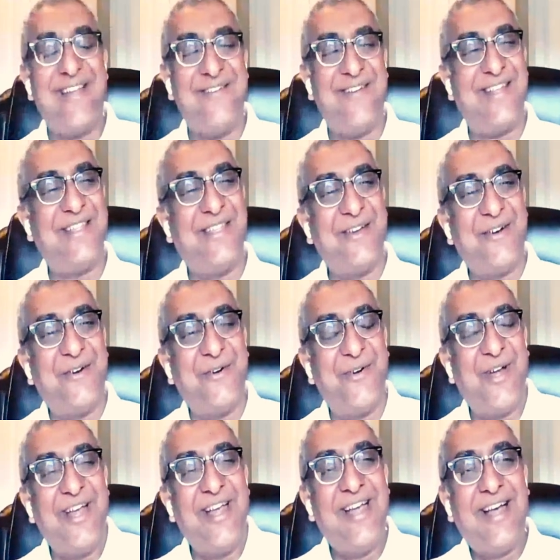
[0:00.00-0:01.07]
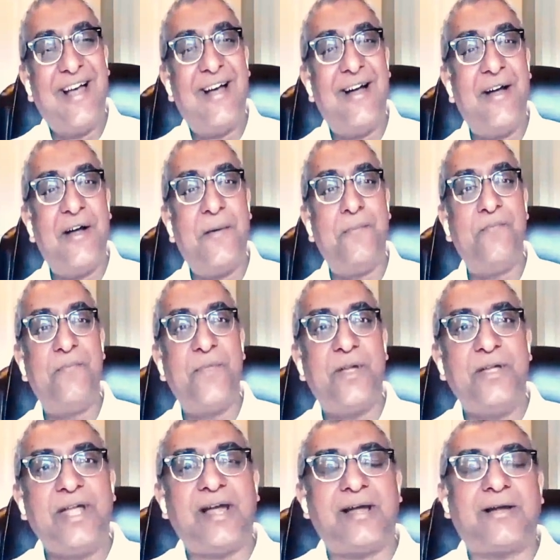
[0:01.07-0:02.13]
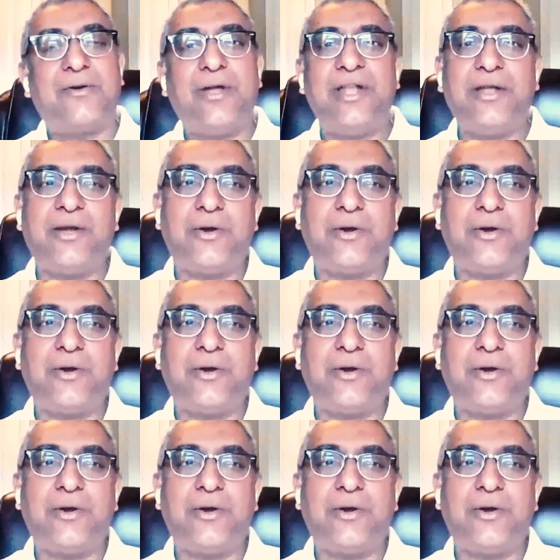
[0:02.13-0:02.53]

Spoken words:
Anyway, so going